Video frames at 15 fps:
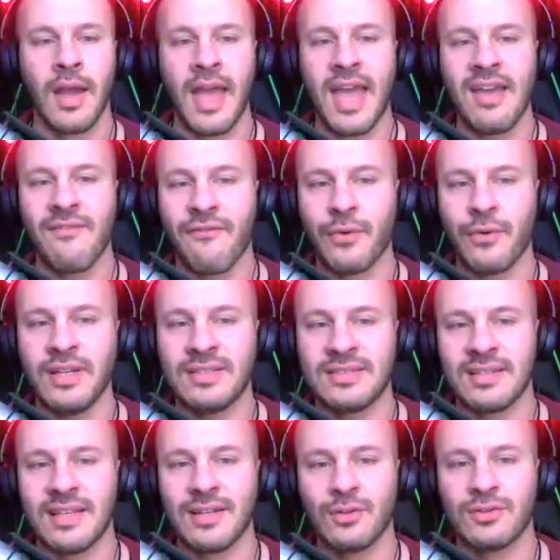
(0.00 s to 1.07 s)
Every
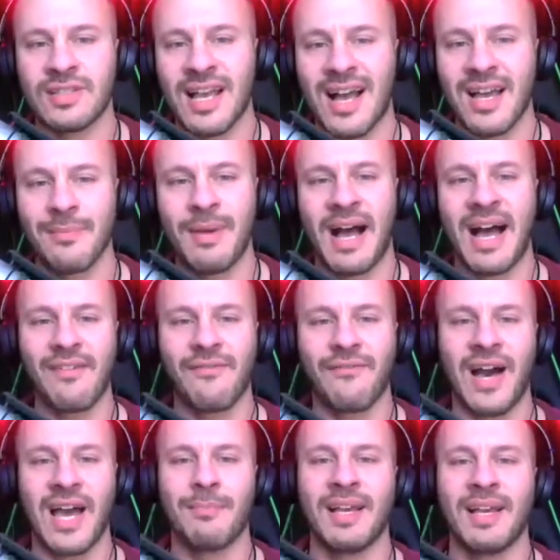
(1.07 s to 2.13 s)
single time I
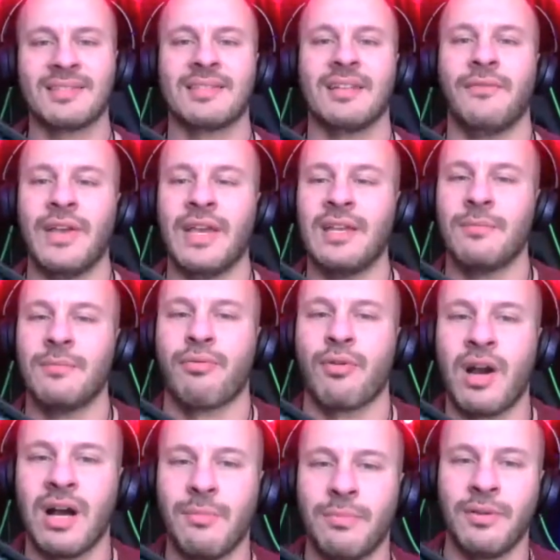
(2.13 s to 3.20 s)
find myself in a
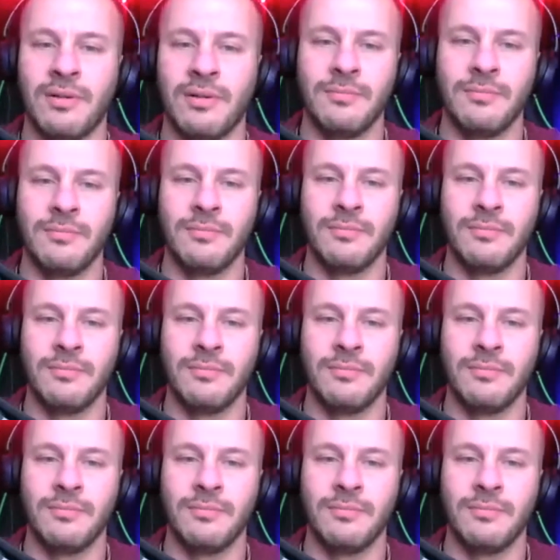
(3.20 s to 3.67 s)
problem